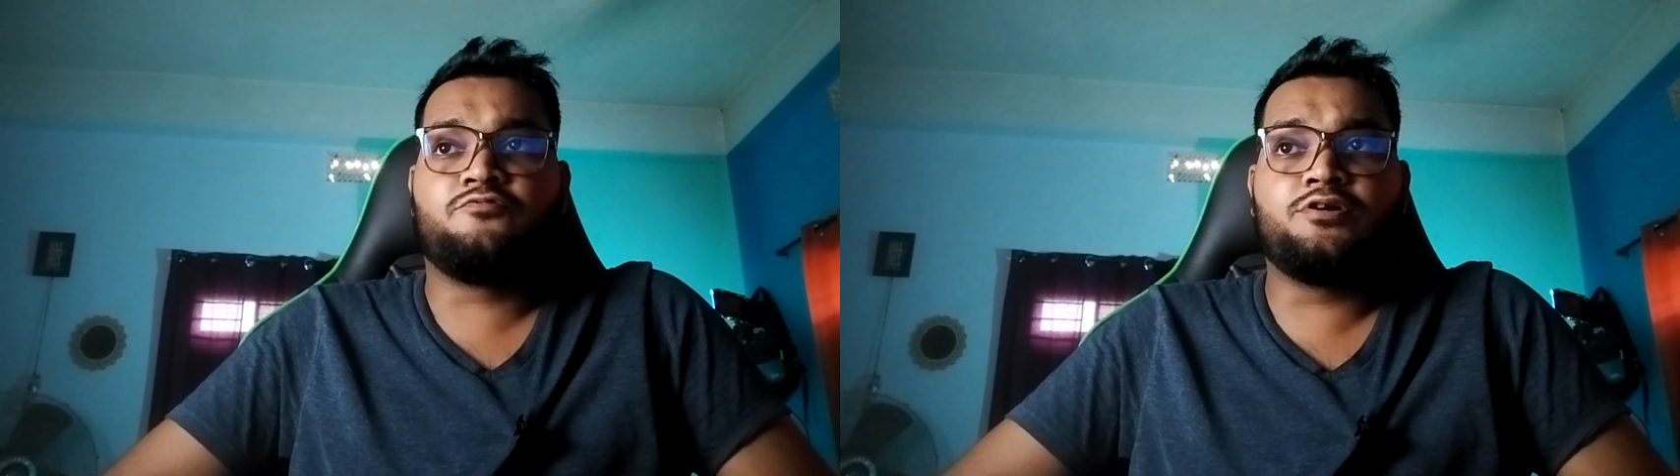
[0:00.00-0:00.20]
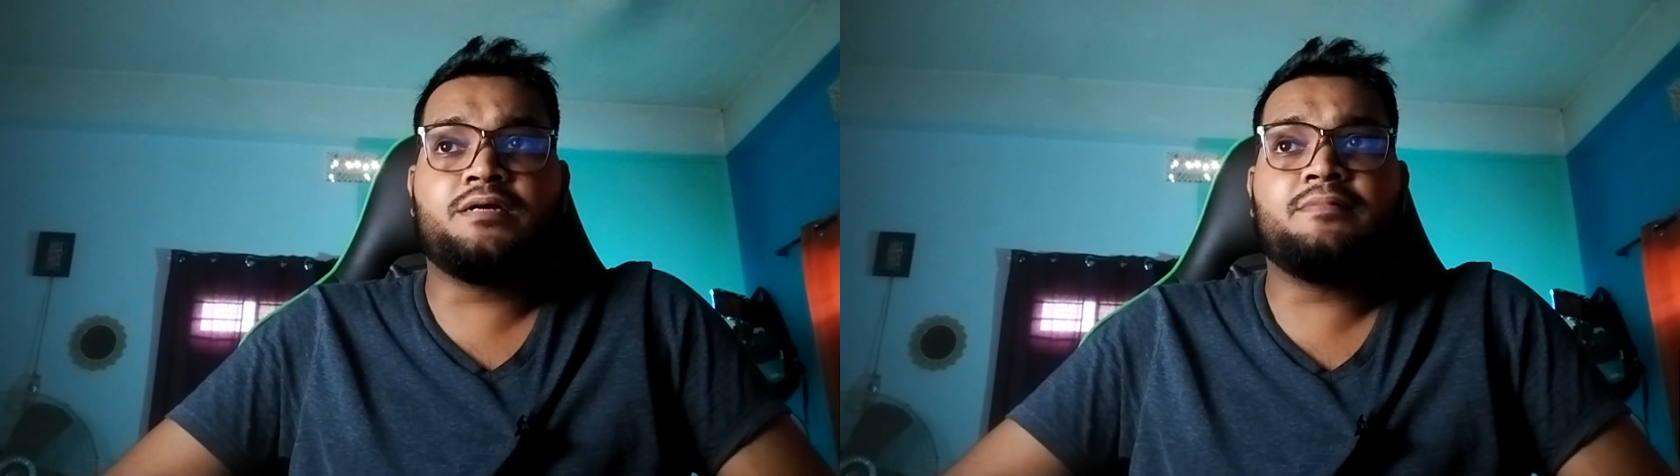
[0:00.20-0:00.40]

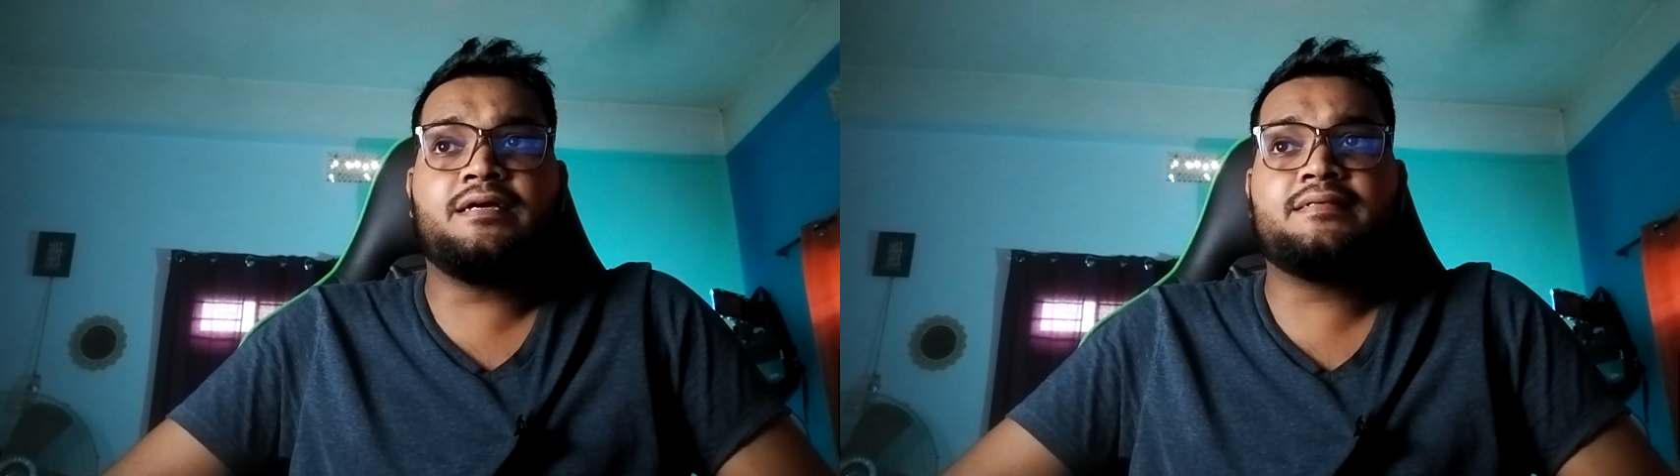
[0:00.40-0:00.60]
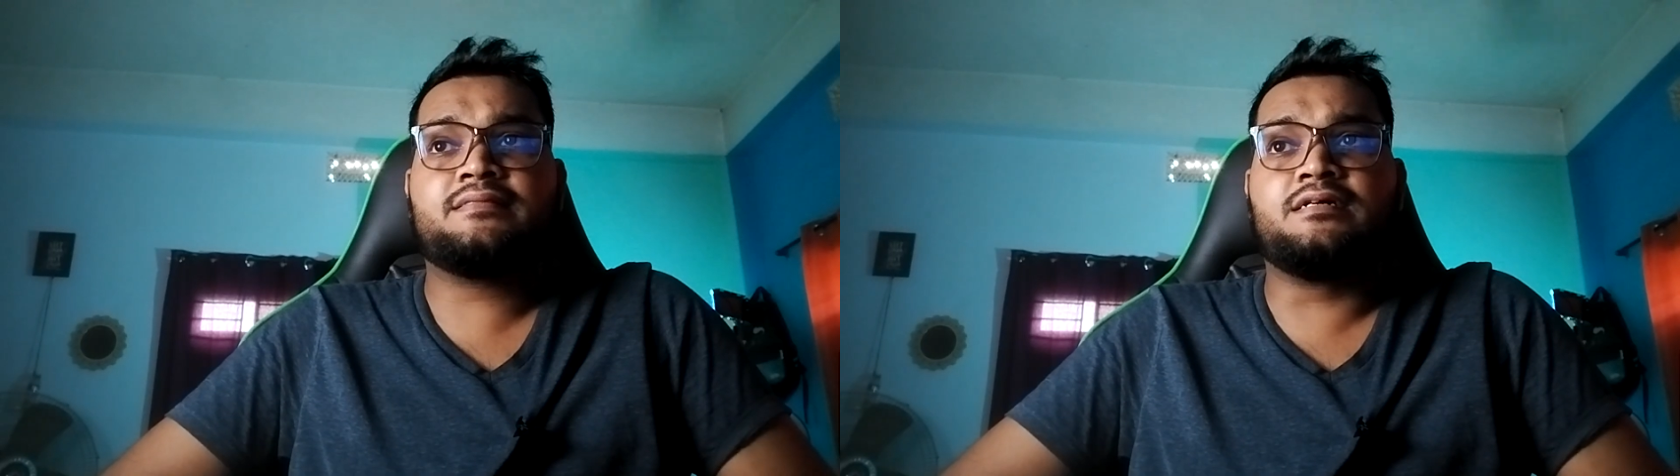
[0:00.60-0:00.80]
Front camera
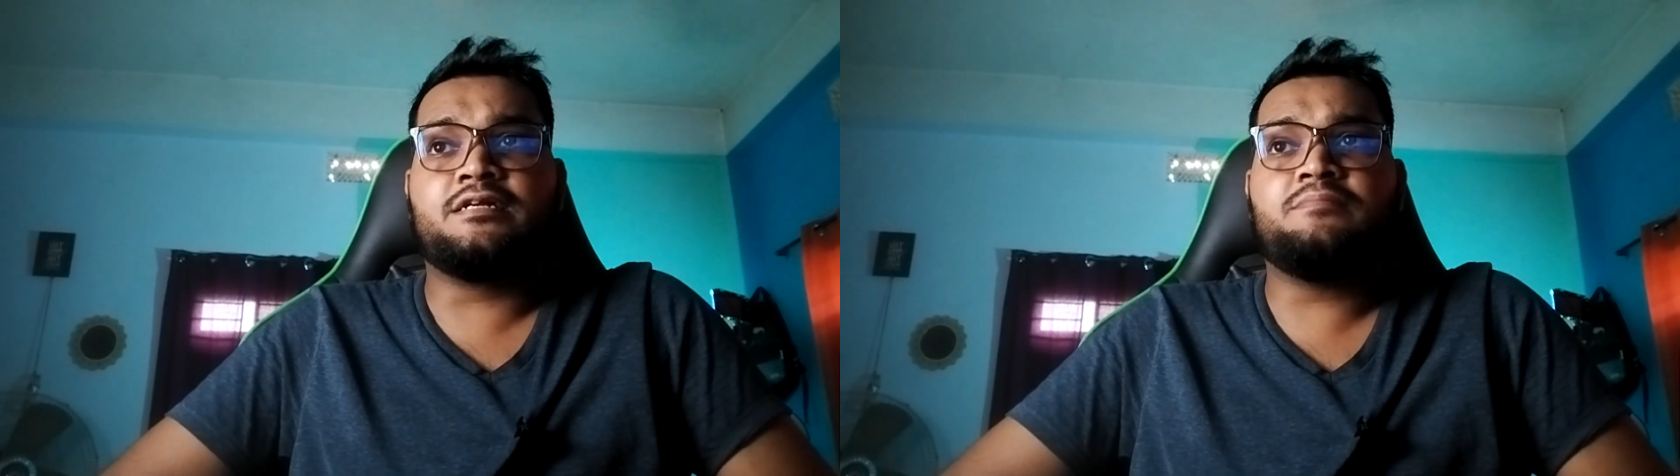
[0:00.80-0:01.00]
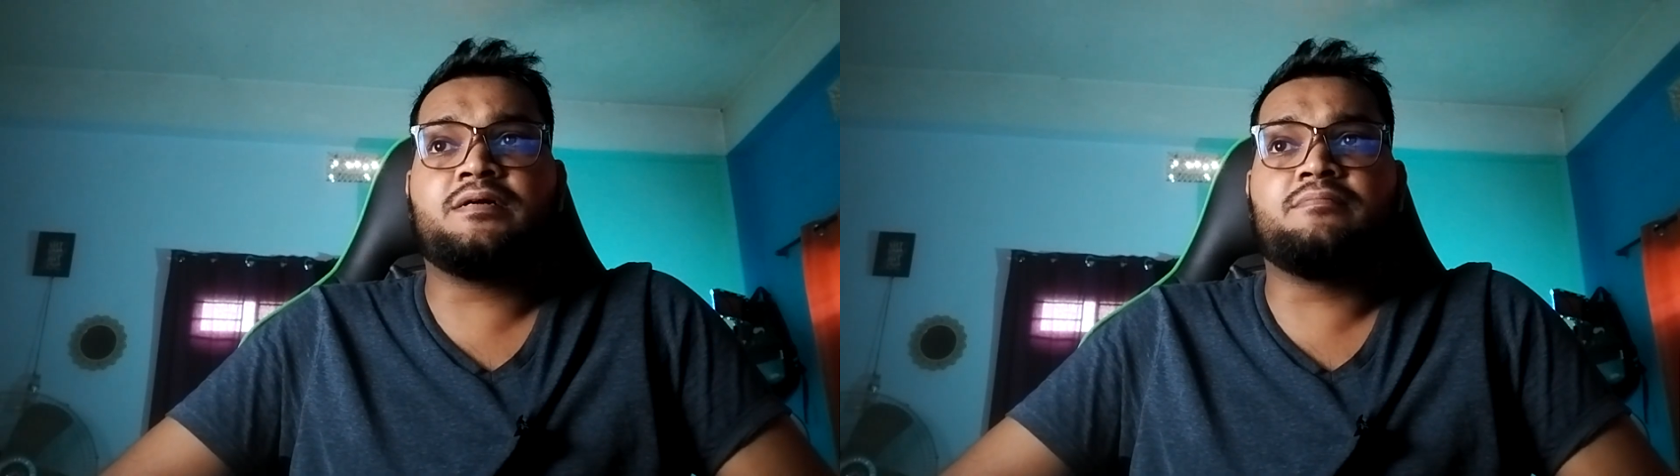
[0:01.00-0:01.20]
is
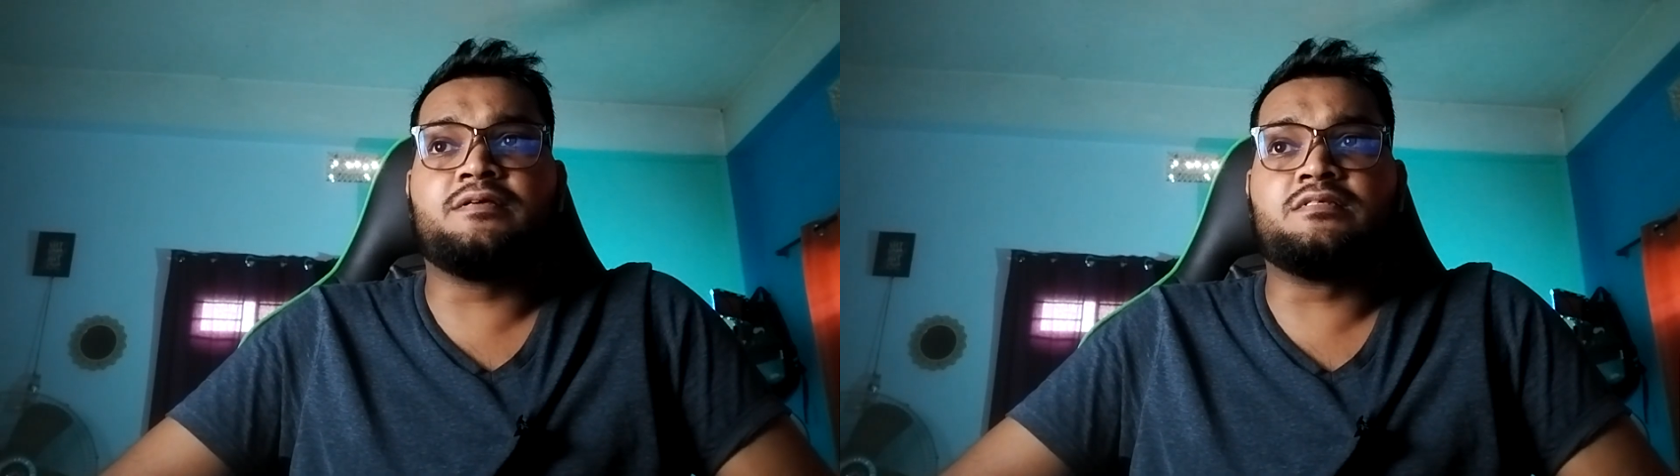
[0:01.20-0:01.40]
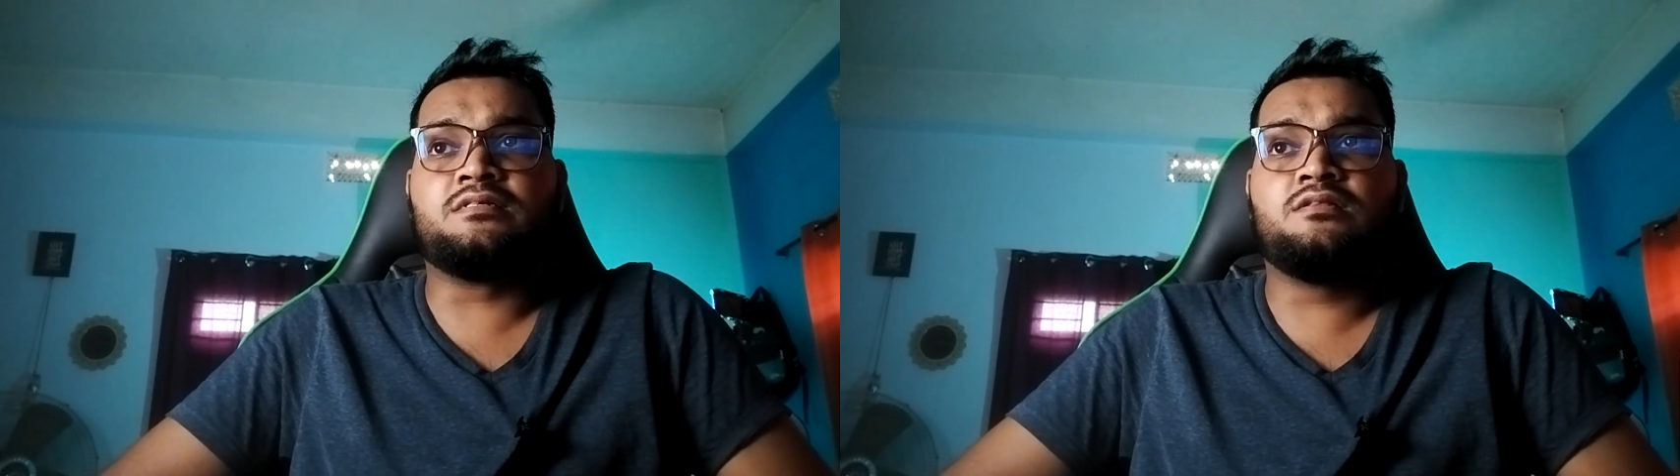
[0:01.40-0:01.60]
13
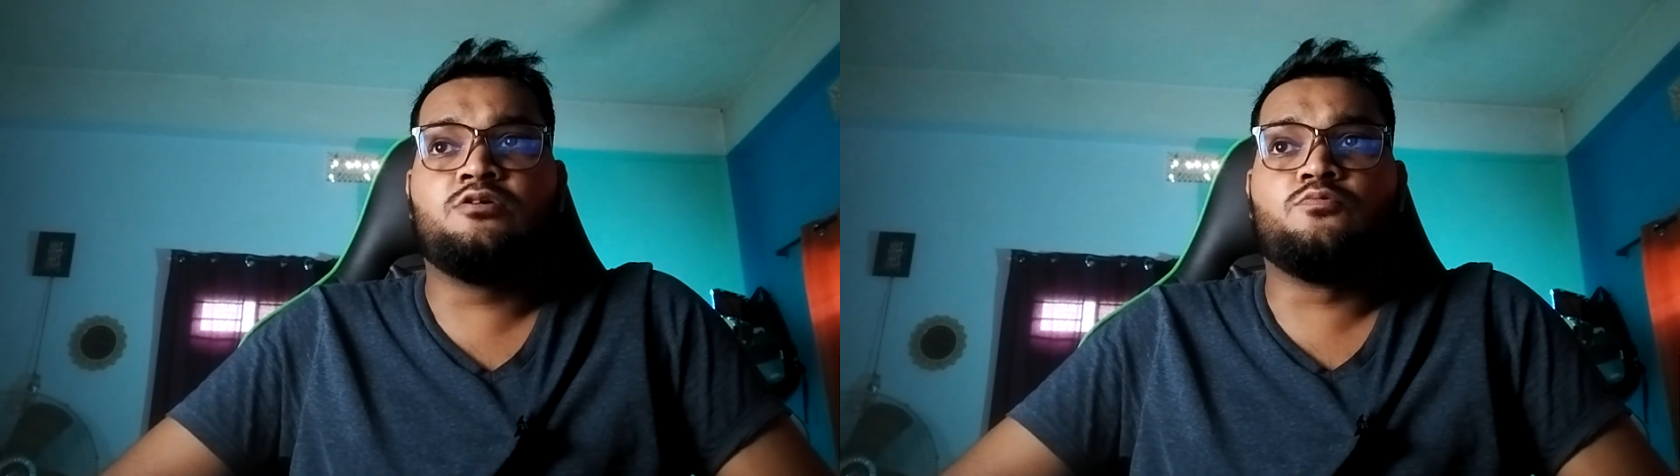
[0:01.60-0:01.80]
megapixel